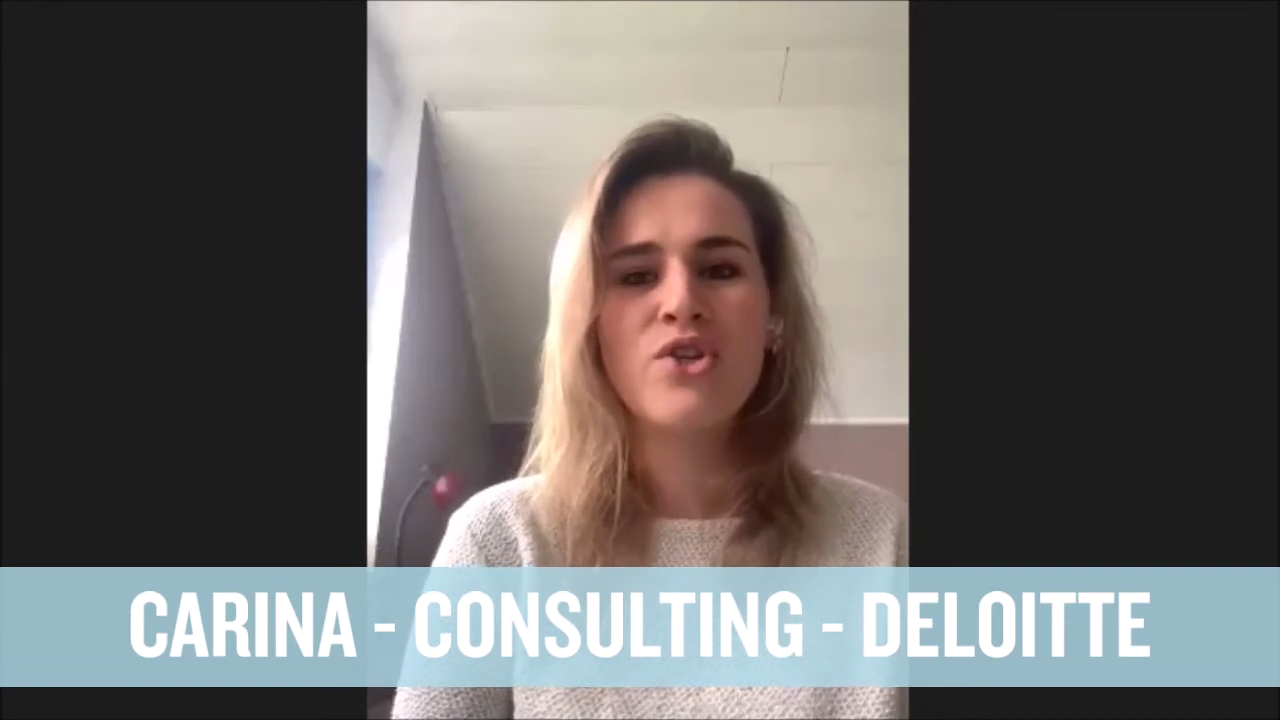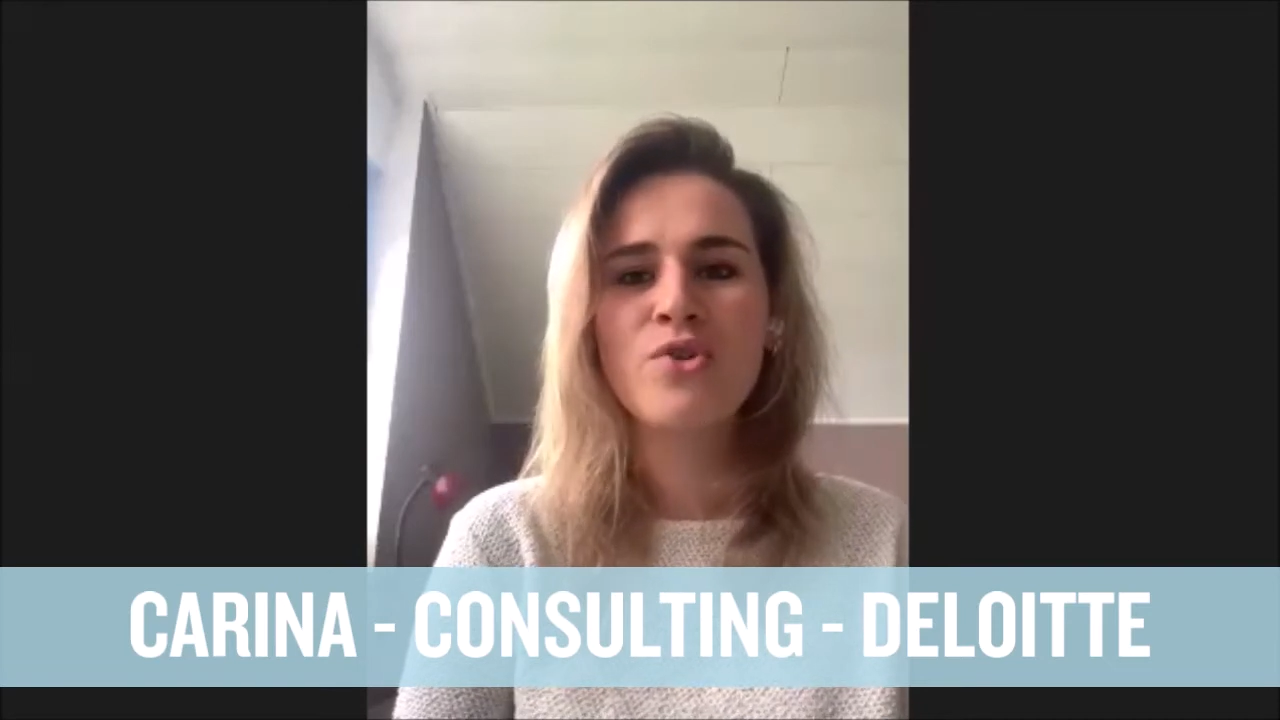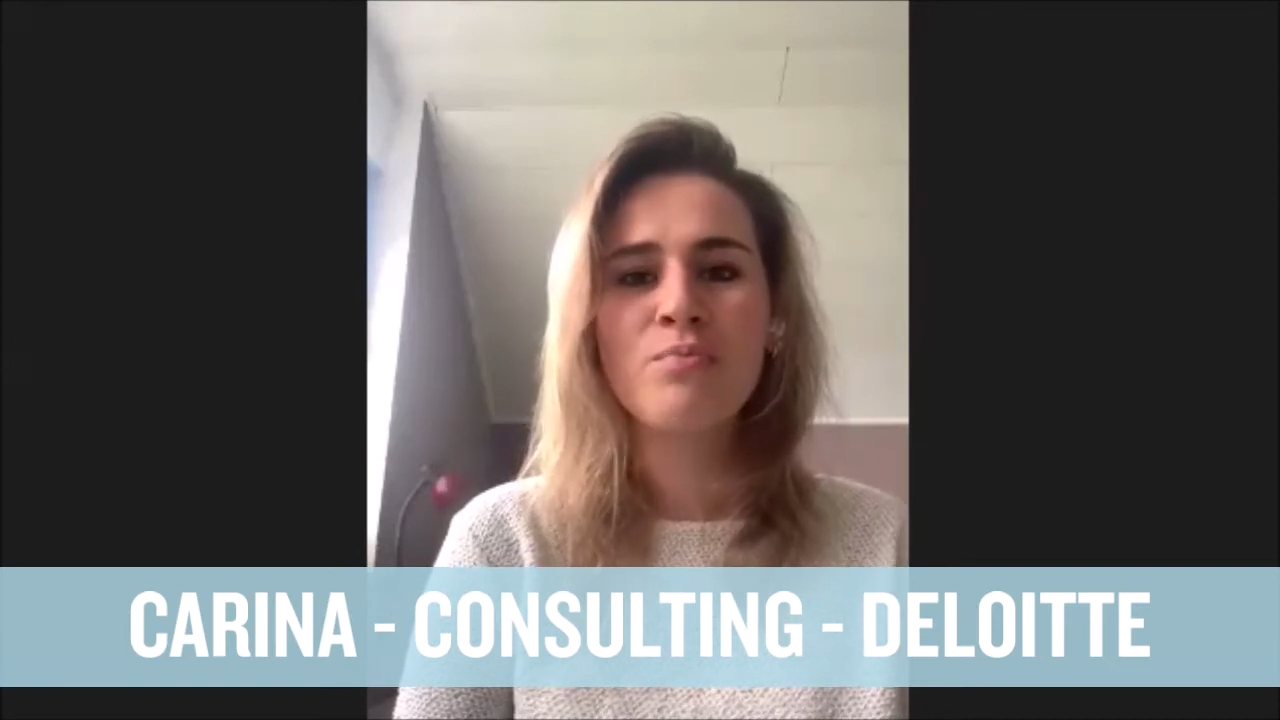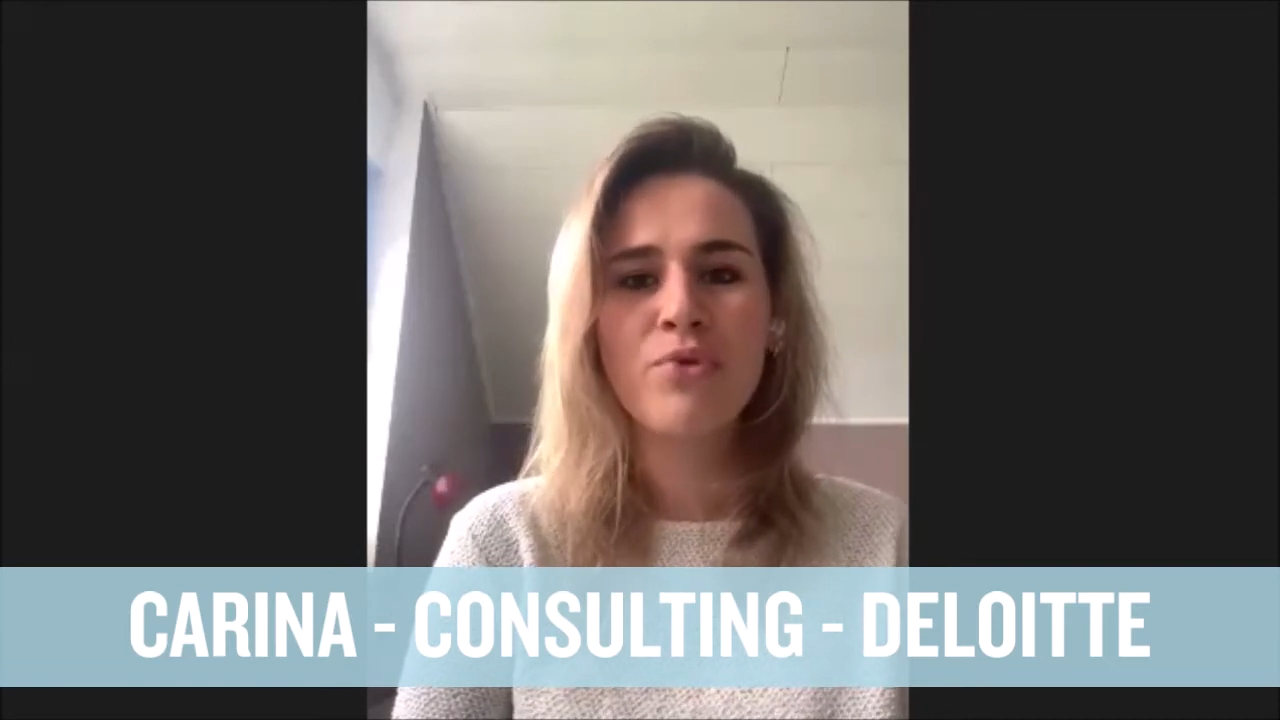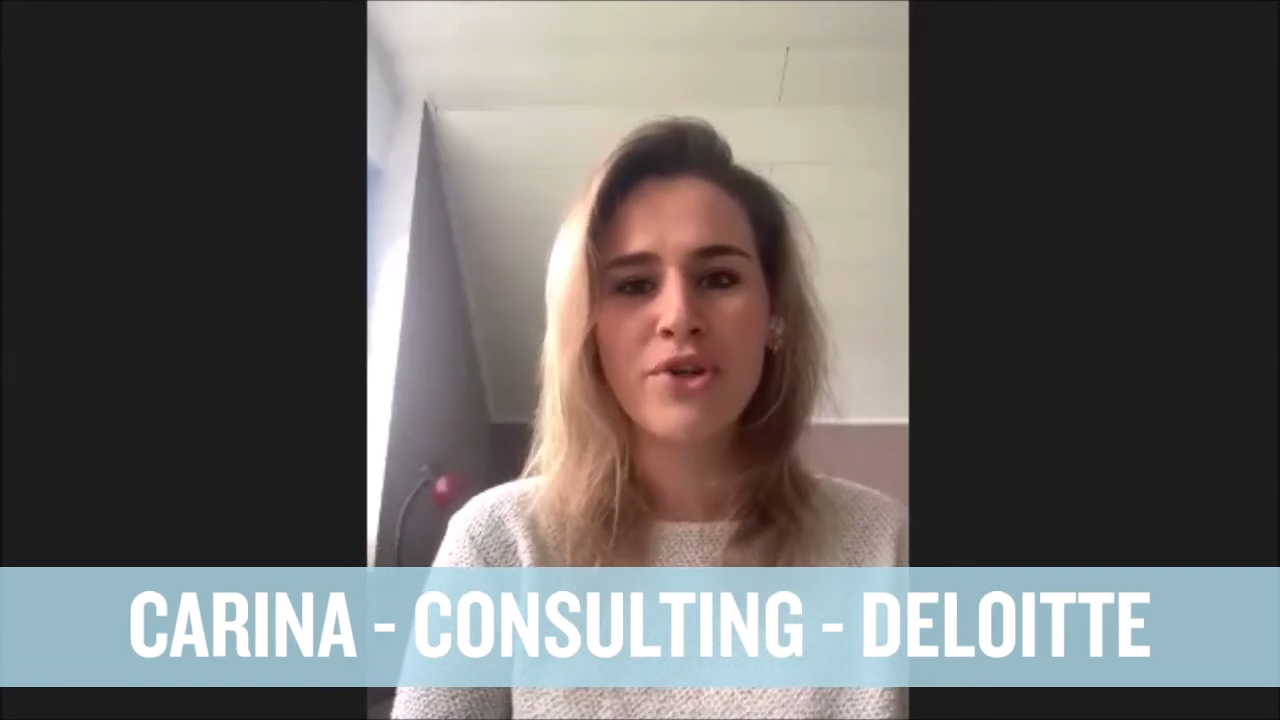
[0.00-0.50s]

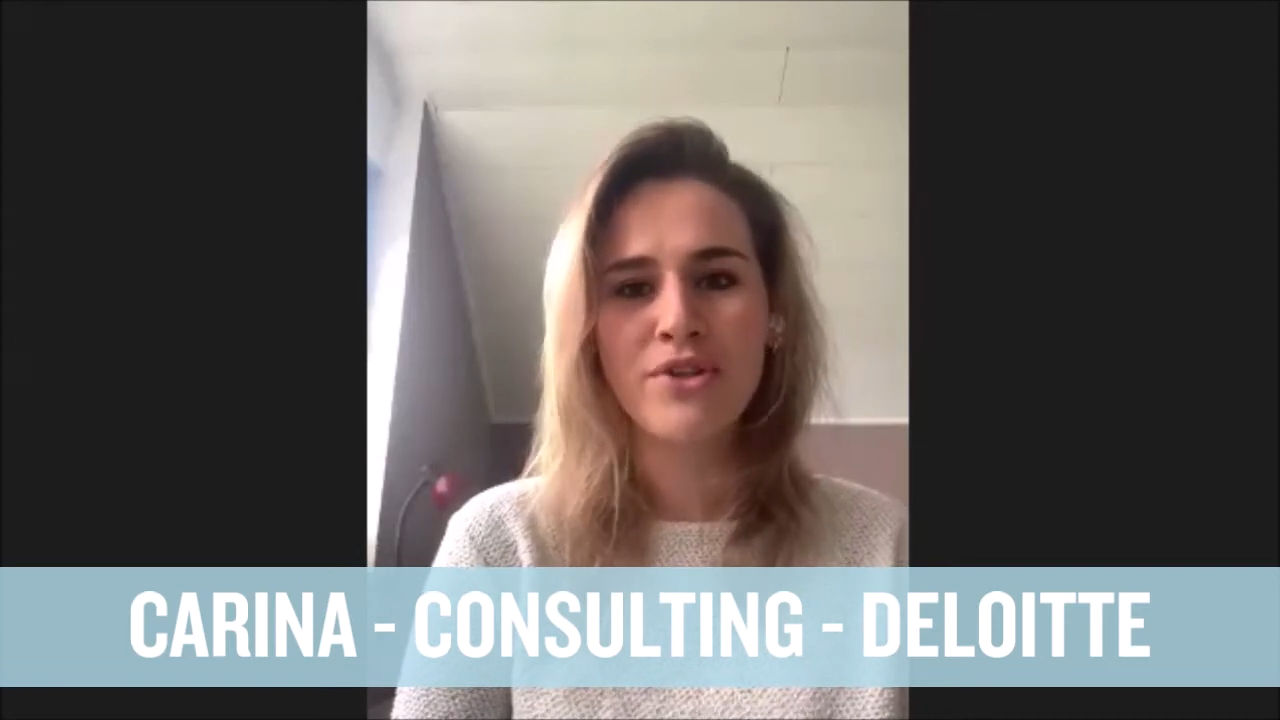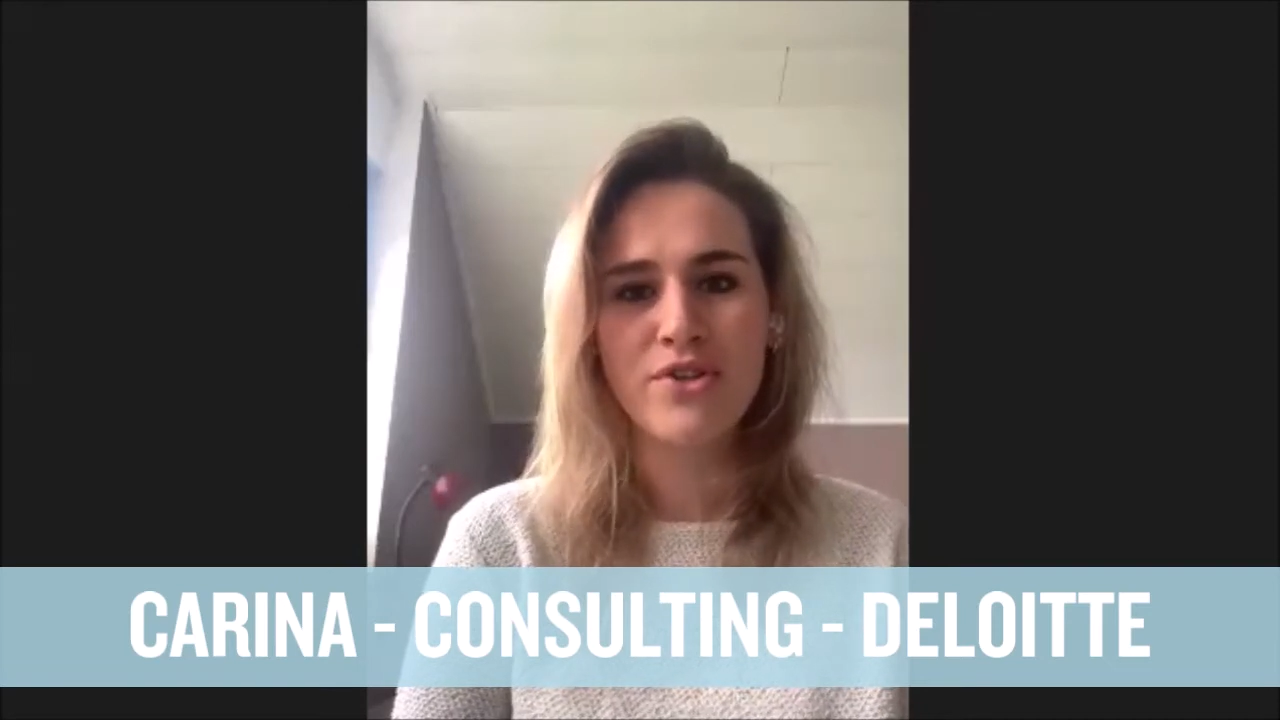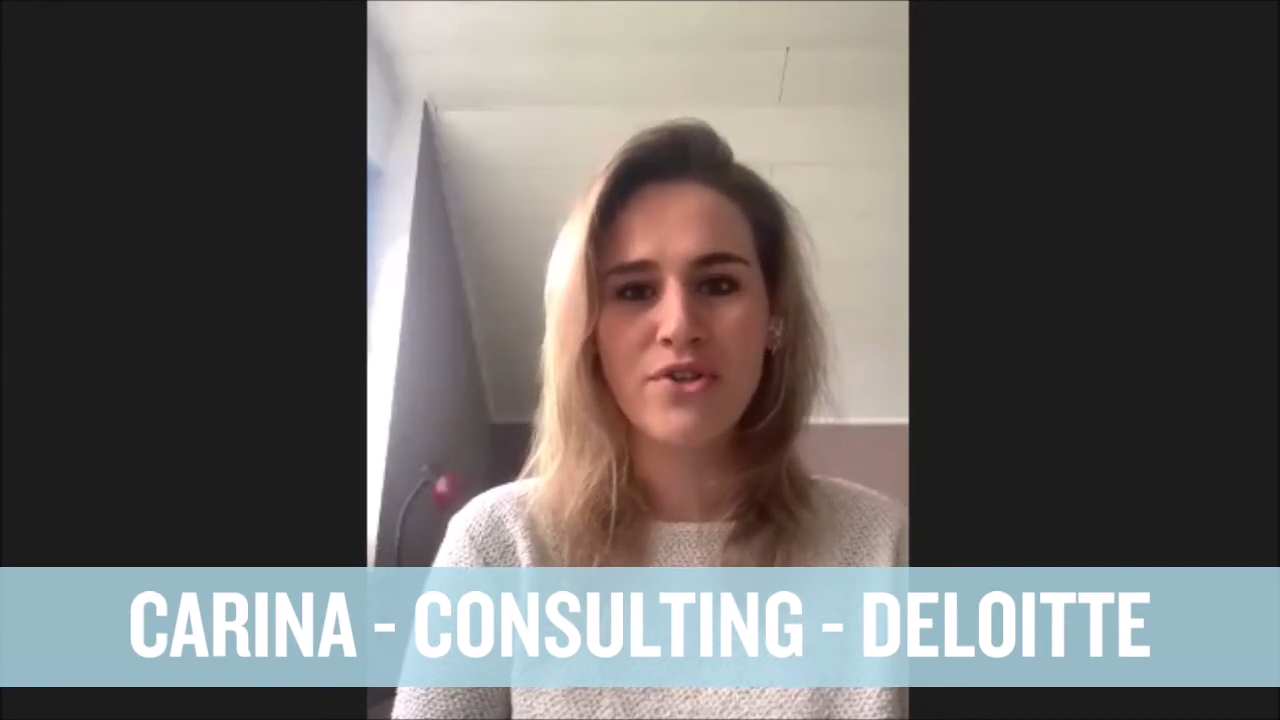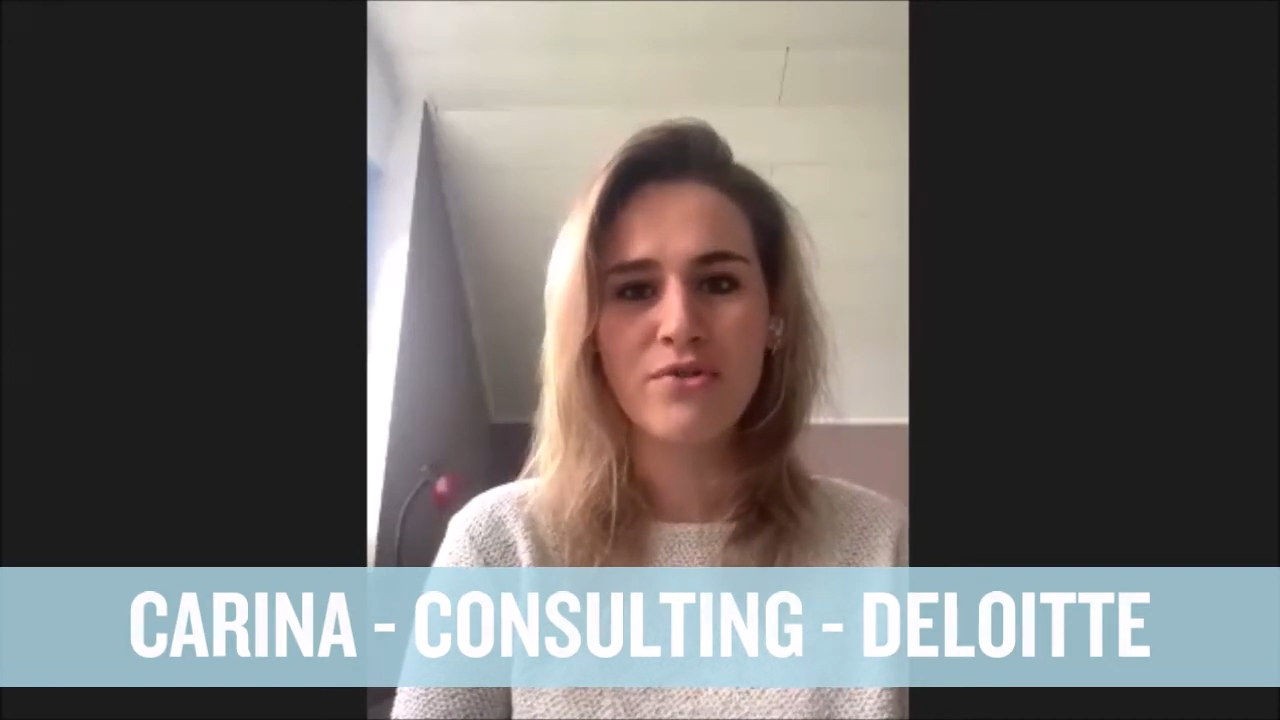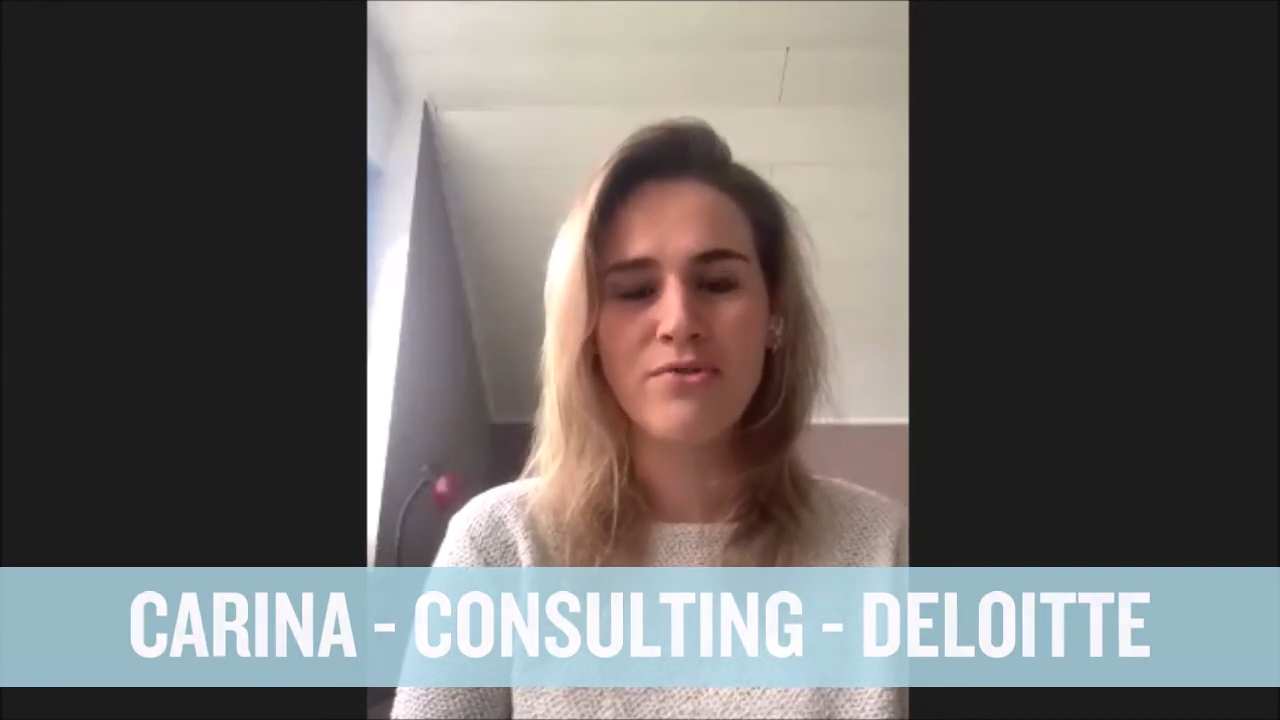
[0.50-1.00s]
important to